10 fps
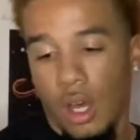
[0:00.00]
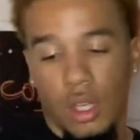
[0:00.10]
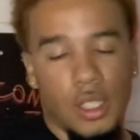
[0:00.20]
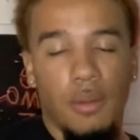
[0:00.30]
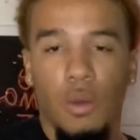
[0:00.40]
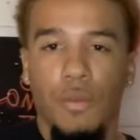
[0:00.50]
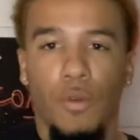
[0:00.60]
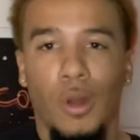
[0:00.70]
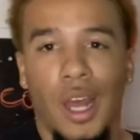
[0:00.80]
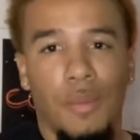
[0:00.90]
Same thing with
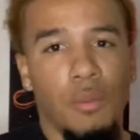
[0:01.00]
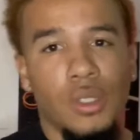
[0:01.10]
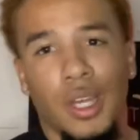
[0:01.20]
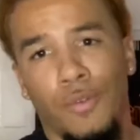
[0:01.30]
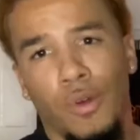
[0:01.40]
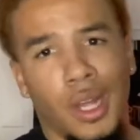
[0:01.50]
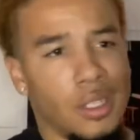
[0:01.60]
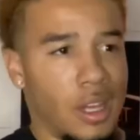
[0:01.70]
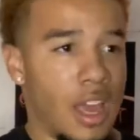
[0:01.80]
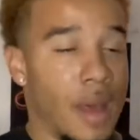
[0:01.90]
Fortnite. People say Fortnite's
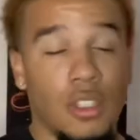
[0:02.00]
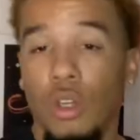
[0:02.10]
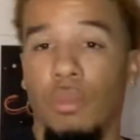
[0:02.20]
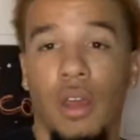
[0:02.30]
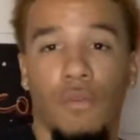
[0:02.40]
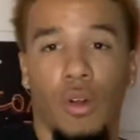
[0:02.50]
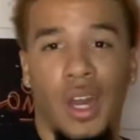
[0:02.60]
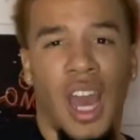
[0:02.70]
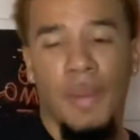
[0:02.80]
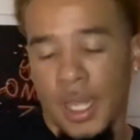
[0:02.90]
lame. I still play
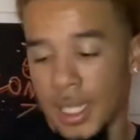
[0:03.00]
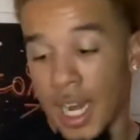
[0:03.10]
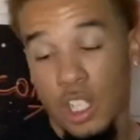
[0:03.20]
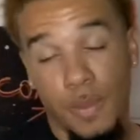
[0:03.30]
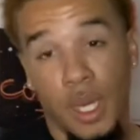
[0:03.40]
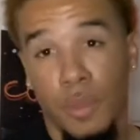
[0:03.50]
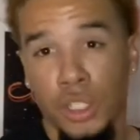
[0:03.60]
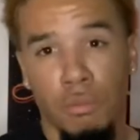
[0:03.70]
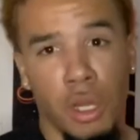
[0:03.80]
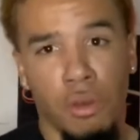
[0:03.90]
Fortnite. I'm not saying I'll spend a bunch
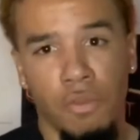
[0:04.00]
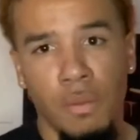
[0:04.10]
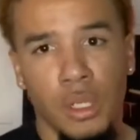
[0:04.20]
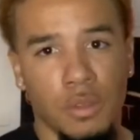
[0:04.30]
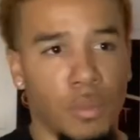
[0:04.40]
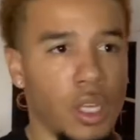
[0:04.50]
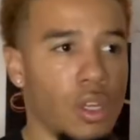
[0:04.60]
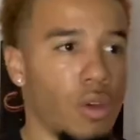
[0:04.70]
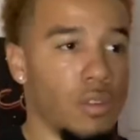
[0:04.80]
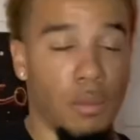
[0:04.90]
of money on V-Bucks, but you
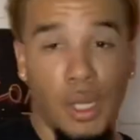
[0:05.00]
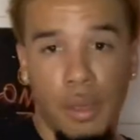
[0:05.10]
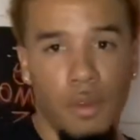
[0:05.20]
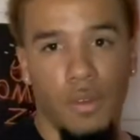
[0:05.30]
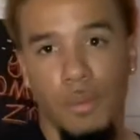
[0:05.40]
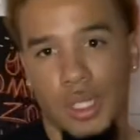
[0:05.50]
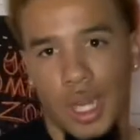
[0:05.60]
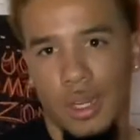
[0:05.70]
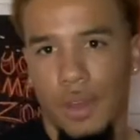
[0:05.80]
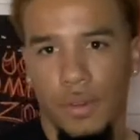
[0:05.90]
know, if somebody give me V-Bucks, I
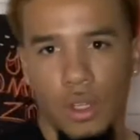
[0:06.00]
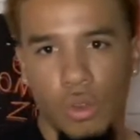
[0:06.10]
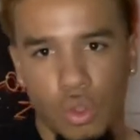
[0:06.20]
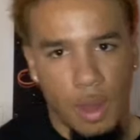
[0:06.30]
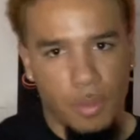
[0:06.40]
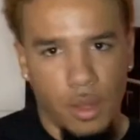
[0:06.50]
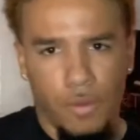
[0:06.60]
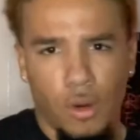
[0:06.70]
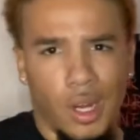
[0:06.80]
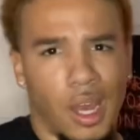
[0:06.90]
definitely use play
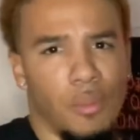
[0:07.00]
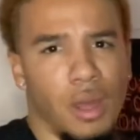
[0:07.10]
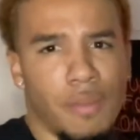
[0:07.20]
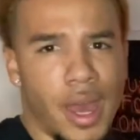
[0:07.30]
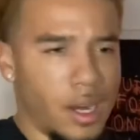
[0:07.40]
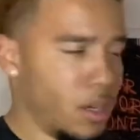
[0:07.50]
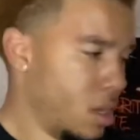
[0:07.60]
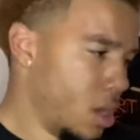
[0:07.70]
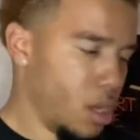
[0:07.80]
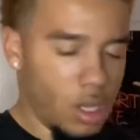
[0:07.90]
Fortnite, I play Madden,
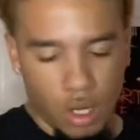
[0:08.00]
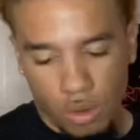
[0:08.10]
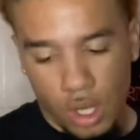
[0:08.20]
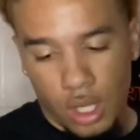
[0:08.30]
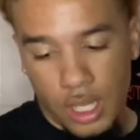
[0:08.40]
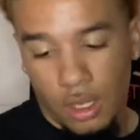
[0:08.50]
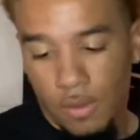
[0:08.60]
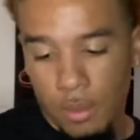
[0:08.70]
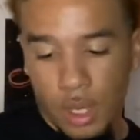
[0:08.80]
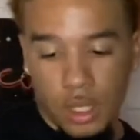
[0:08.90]
you know, take the
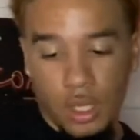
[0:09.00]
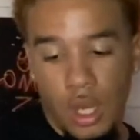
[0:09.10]
V-Bucks.